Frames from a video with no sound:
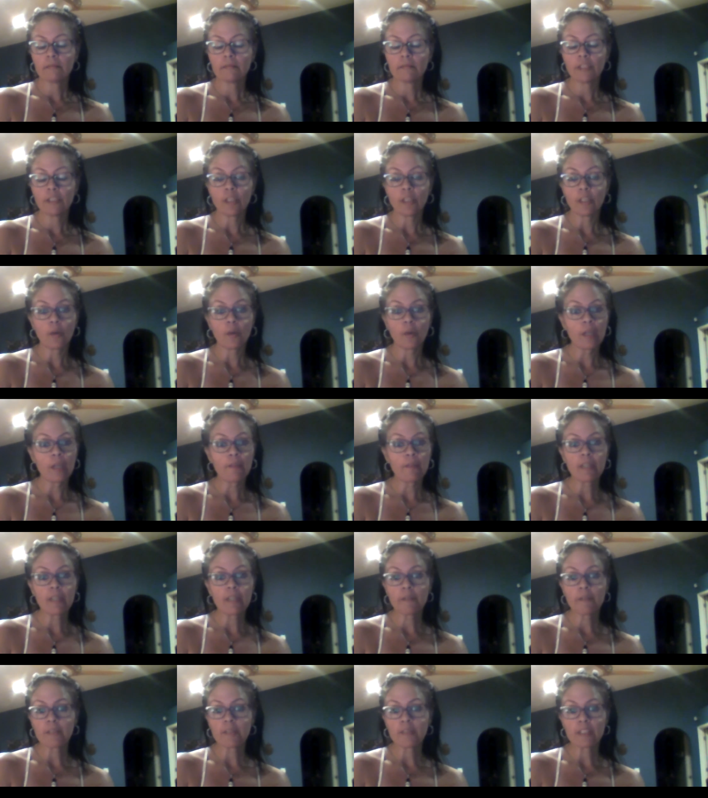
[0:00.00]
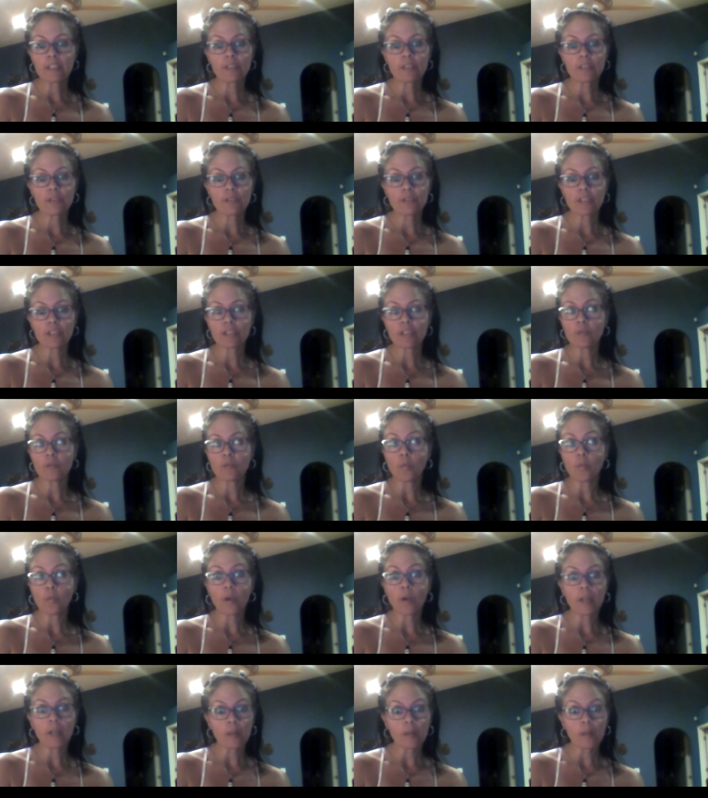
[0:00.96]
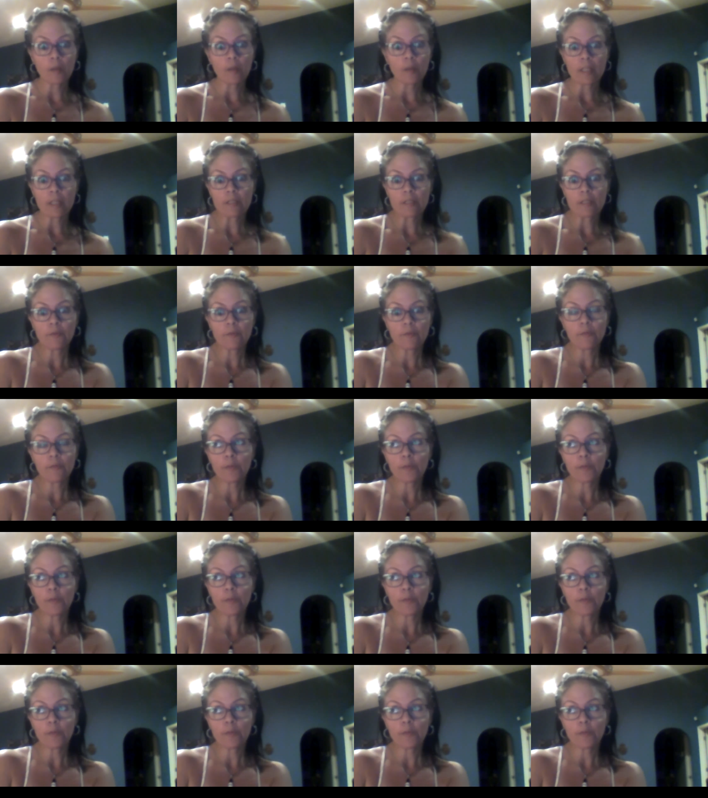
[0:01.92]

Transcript: even if it's just one-on-ones,